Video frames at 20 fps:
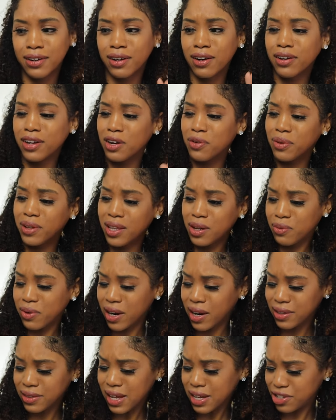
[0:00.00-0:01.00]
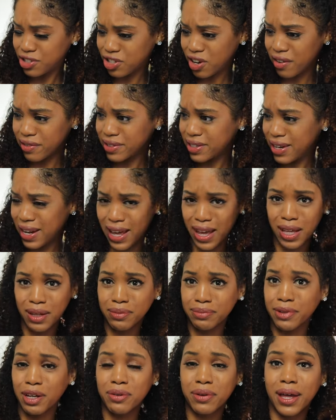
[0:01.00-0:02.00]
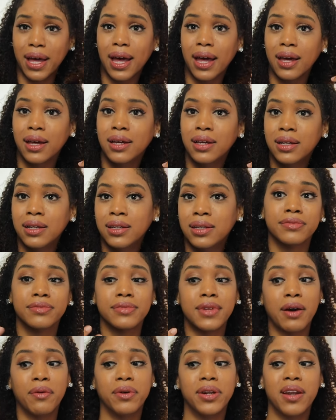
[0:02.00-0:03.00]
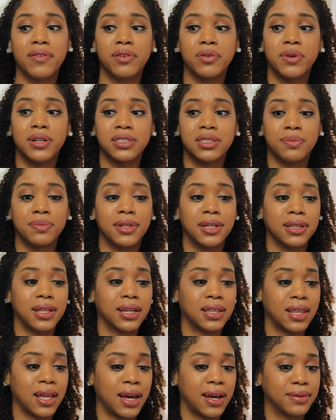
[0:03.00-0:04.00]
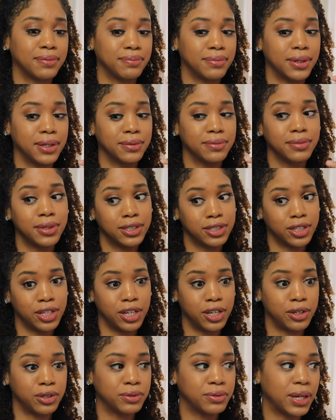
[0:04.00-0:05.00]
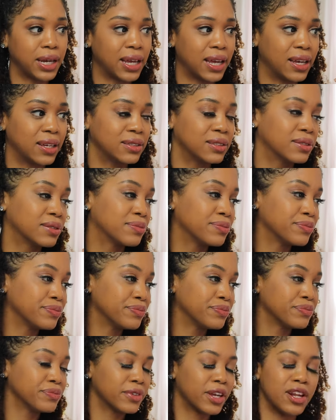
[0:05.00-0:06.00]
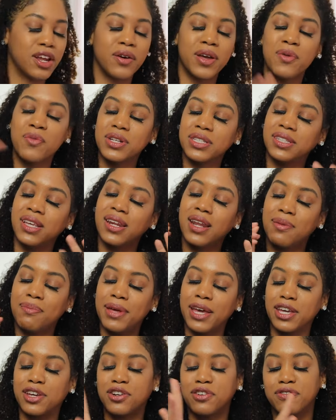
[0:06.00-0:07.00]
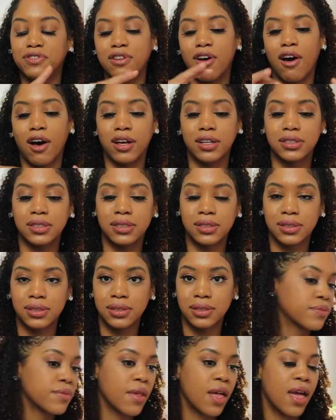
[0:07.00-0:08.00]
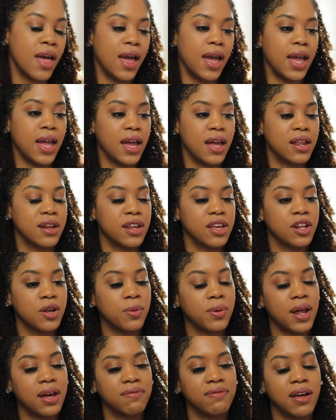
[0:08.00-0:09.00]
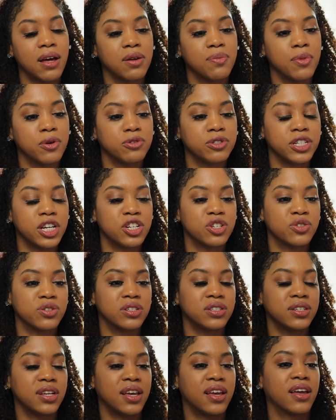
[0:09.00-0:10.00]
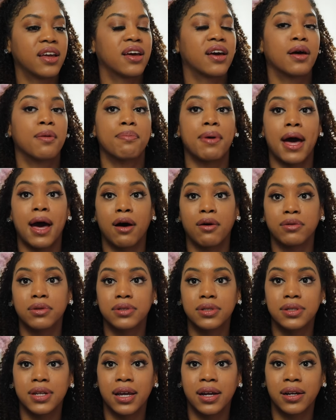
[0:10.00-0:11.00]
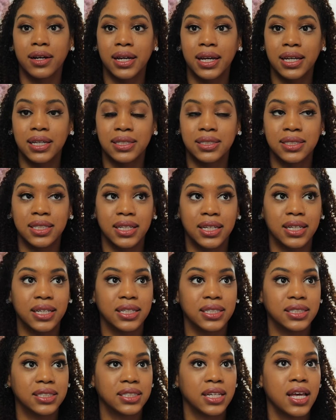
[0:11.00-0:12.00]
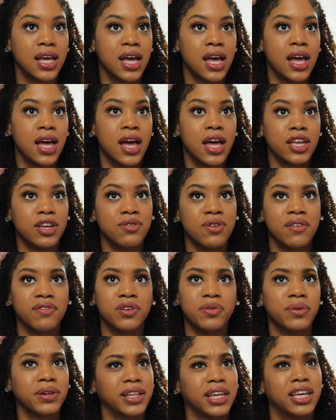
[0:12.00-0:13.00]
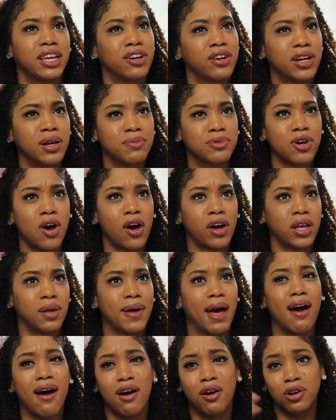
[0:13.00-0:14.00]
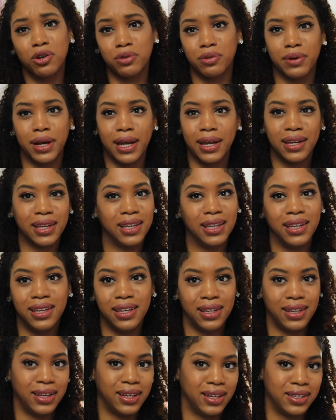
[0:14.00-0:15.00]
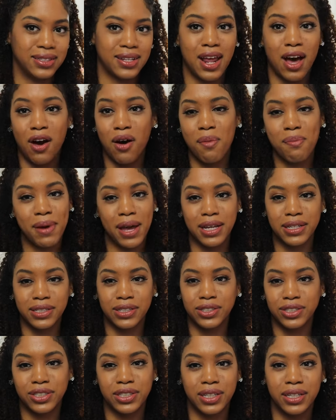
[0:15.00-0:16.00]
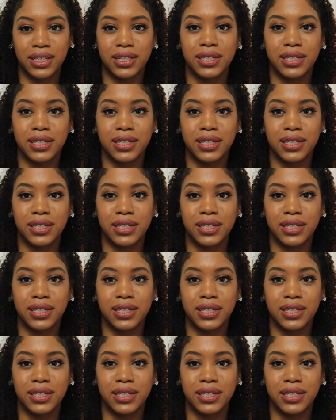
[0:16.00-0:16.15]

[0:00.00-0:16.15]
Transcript: girl, you're really wearing that shirt today? Okay. I would never wear something like that, but it's cute, I guess. You know, he wants to nitpick your flaws. And you know what I found most interesting about Darius is you never really hear him talking about how great Keke is and how amazing she